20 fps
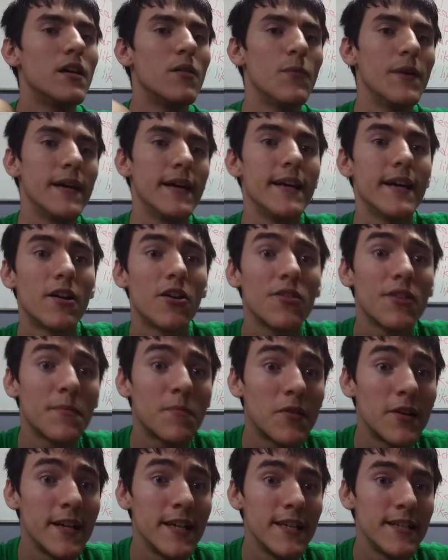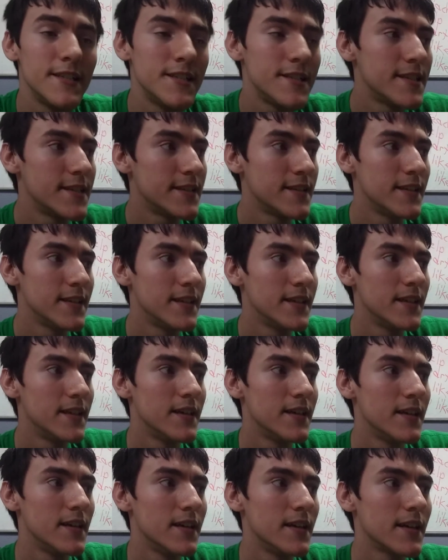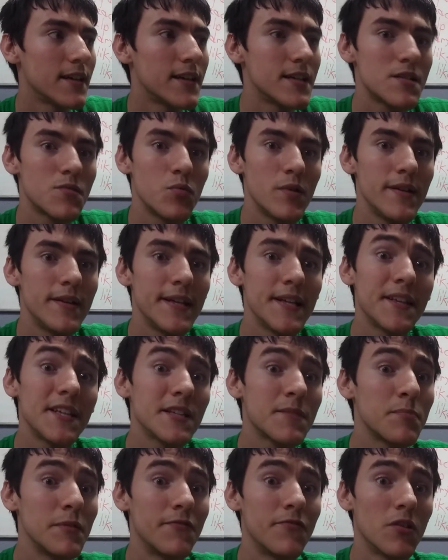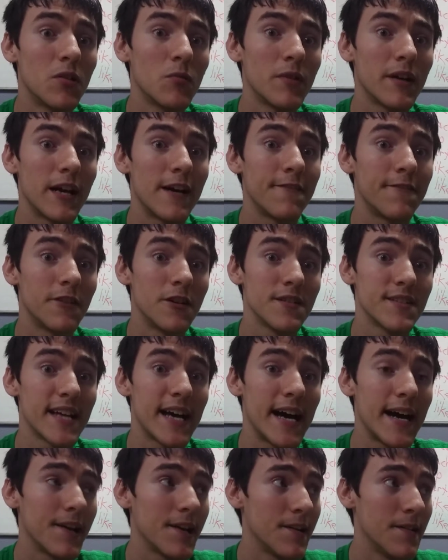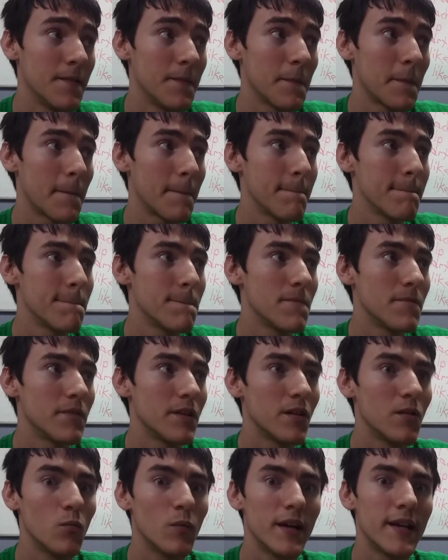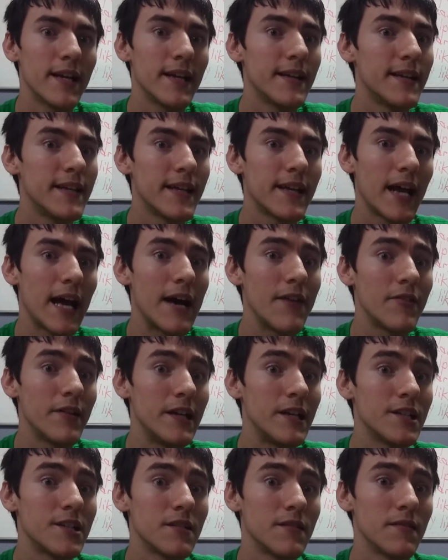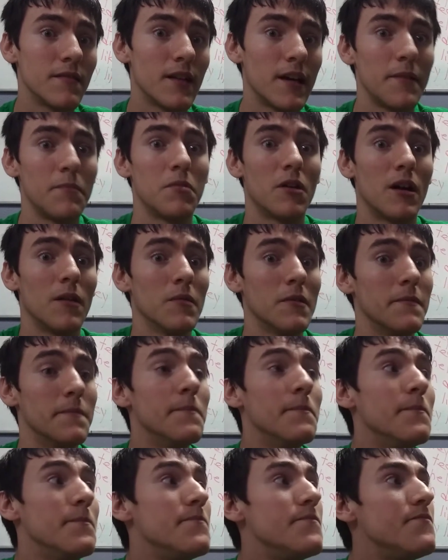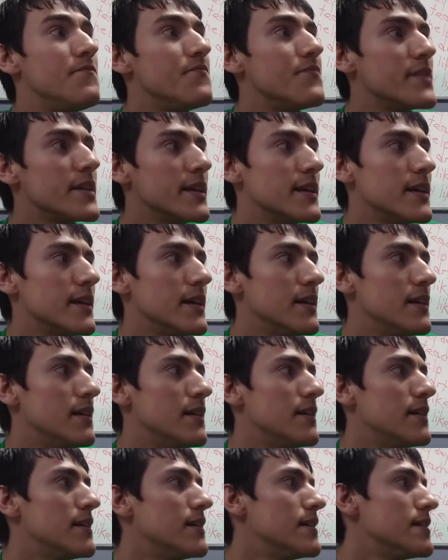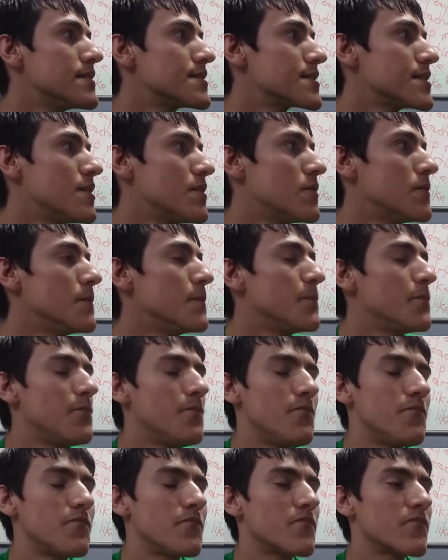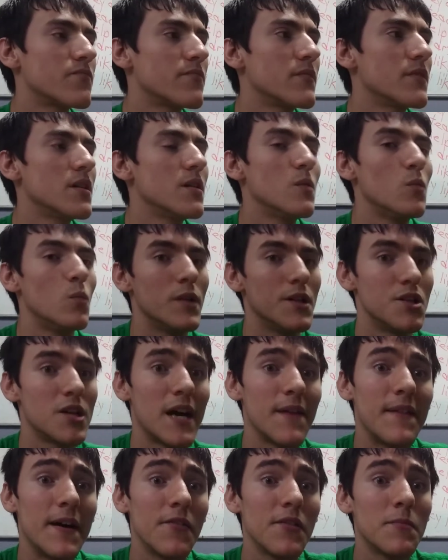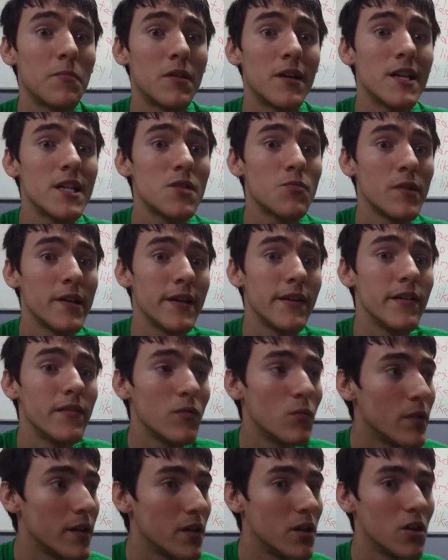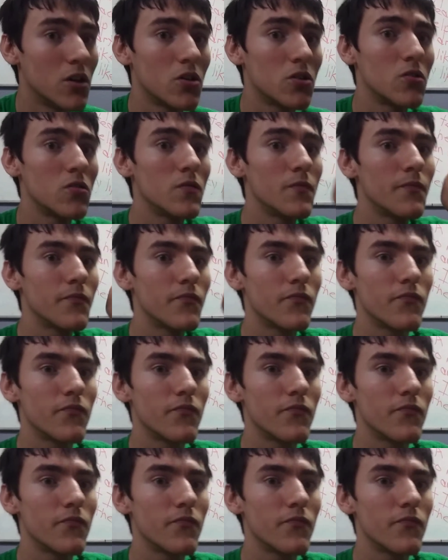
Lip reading: we get on the bridge, because we did this before when I first had it, when it didn't have an engine light problem. So we drive down the bridge. We go